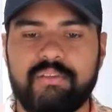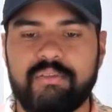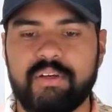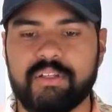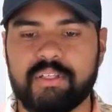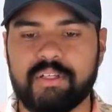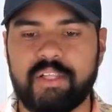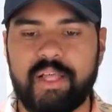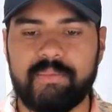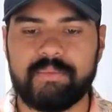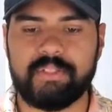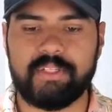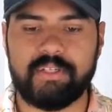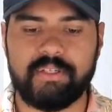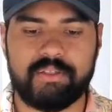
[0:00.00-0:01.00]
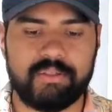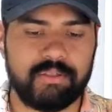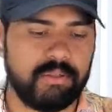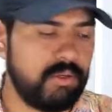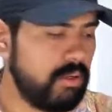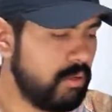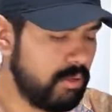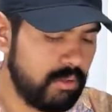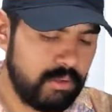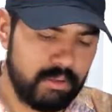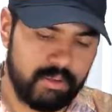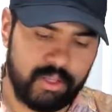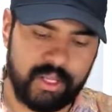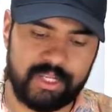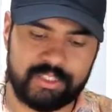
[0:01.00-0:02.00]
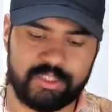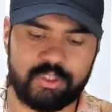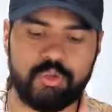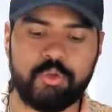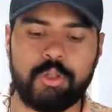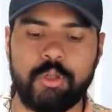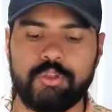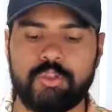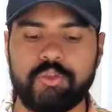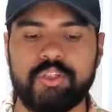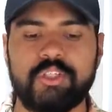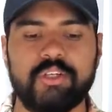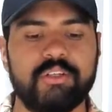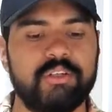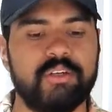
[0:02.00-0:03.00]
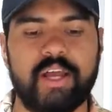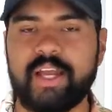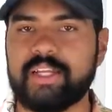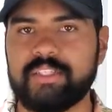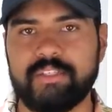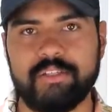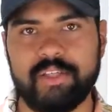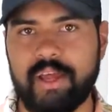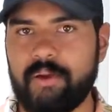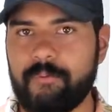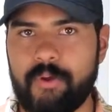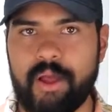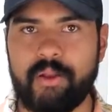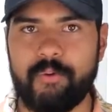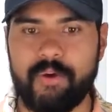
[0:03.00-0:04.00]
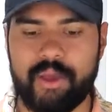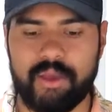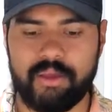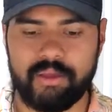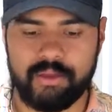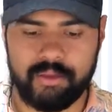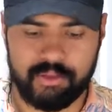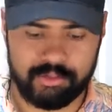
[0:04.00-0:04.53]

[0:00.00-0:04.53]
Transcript: We got the clamps there. And it's too close to each other. I can tell you that right away.